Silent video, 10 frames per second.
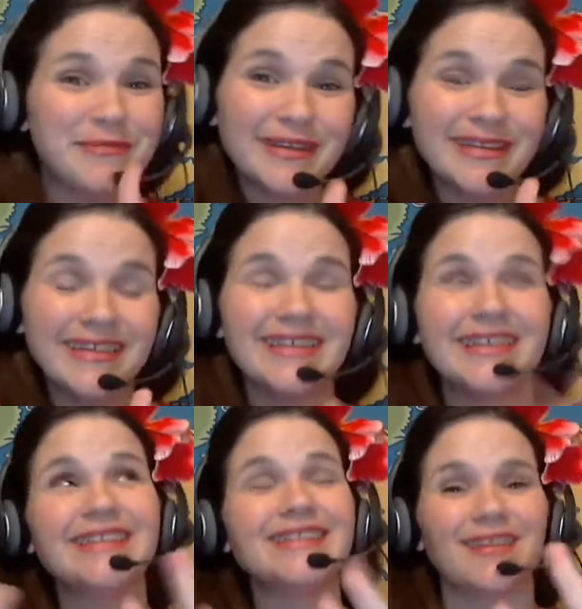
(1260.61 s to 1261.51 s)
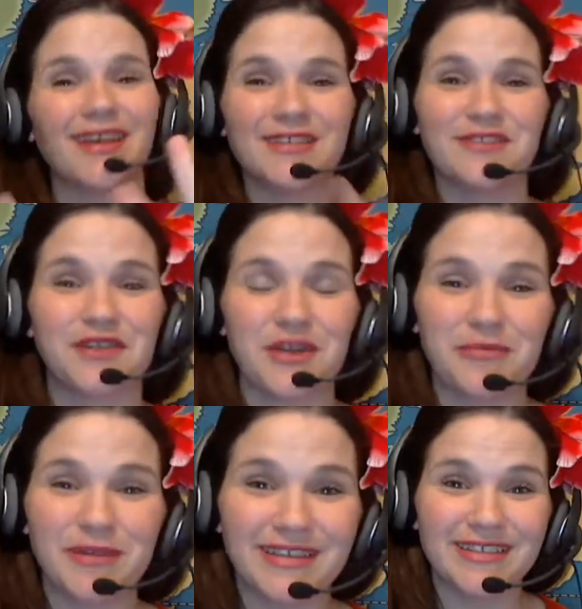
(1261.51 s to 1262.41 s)
Happy bookings. Lots of,
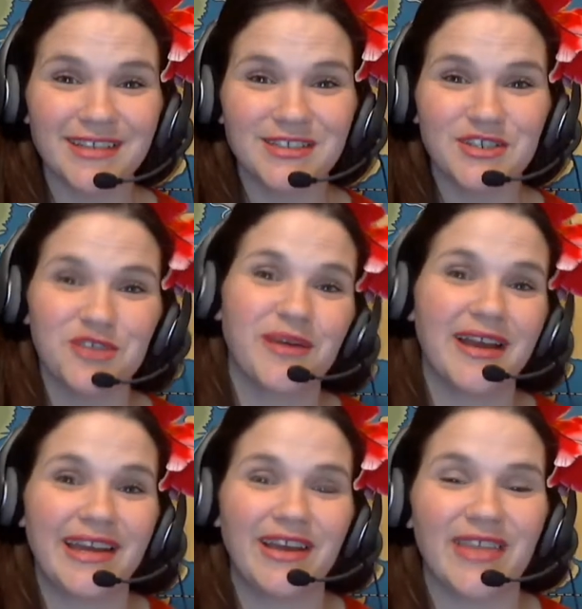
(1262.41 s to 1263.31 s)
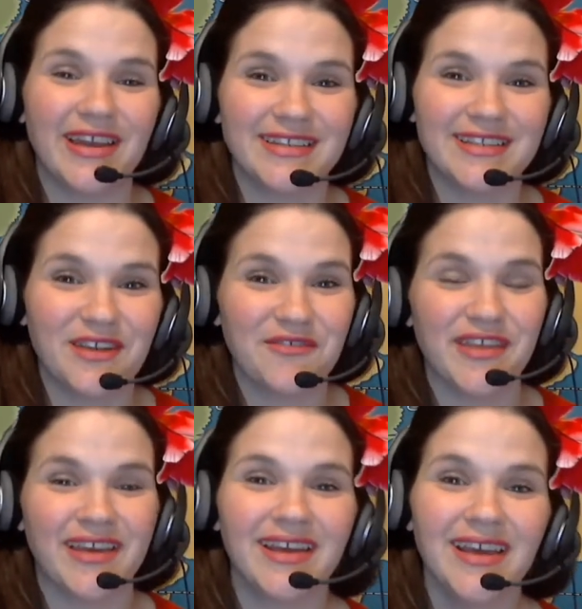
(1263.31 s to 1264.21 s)
booking dust your way, all that good
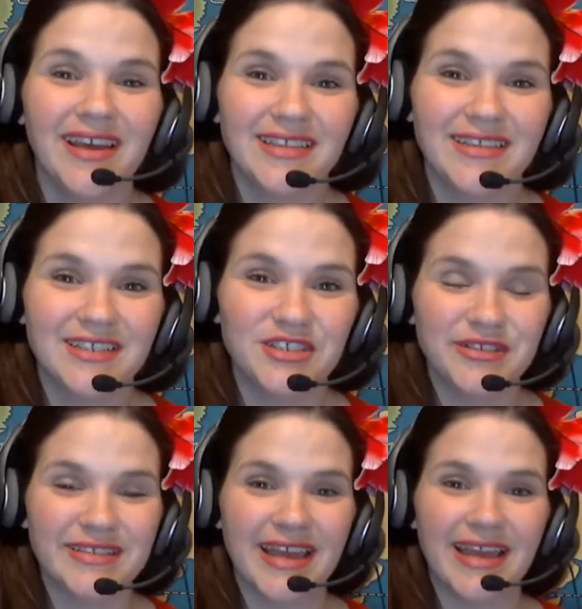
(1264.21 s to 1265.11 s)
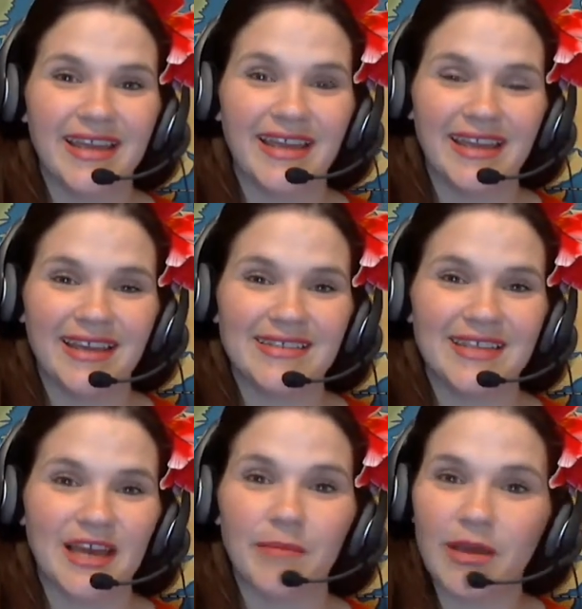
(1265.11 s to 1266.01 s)
stuff that the teachers say.
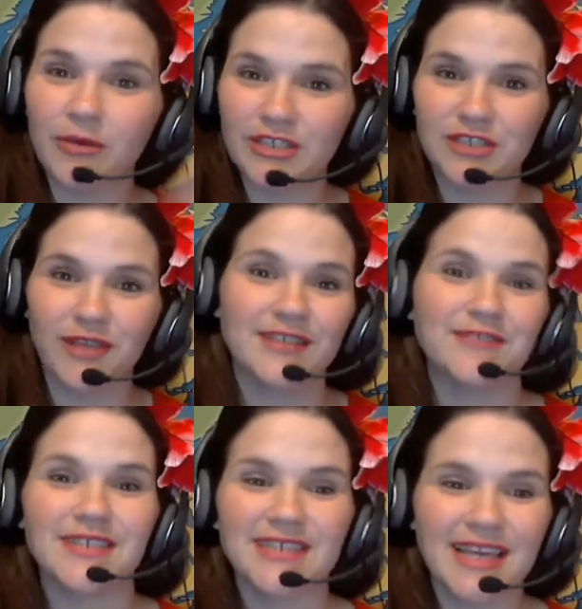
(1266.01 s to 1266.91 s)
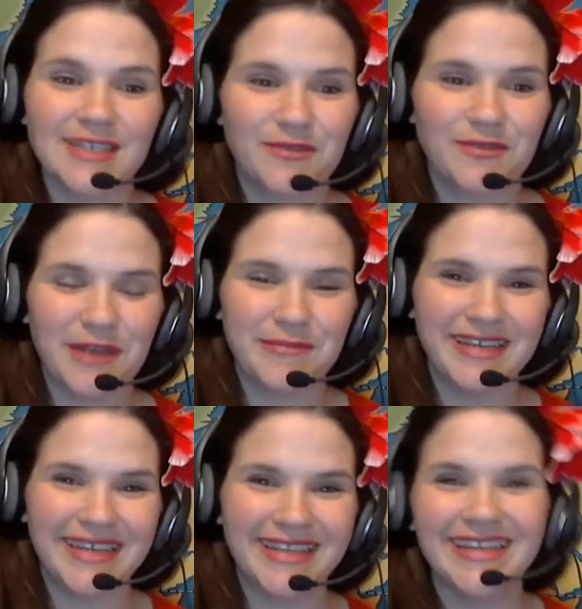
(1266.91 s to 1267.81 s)
And I wish you lots of success with
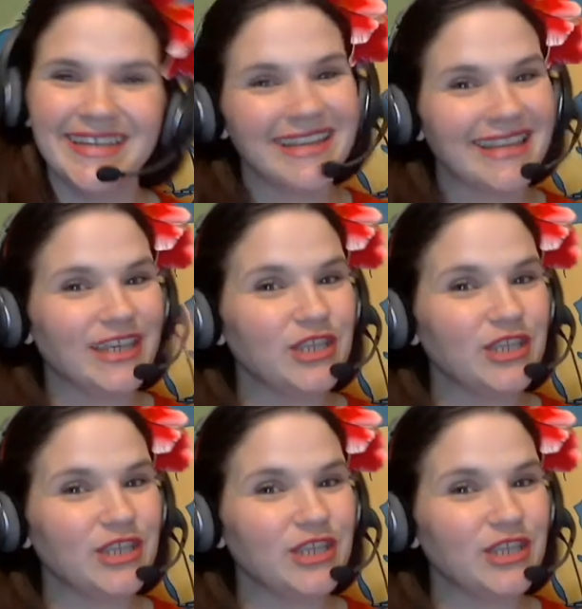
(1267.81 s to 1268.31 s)
VIPKID.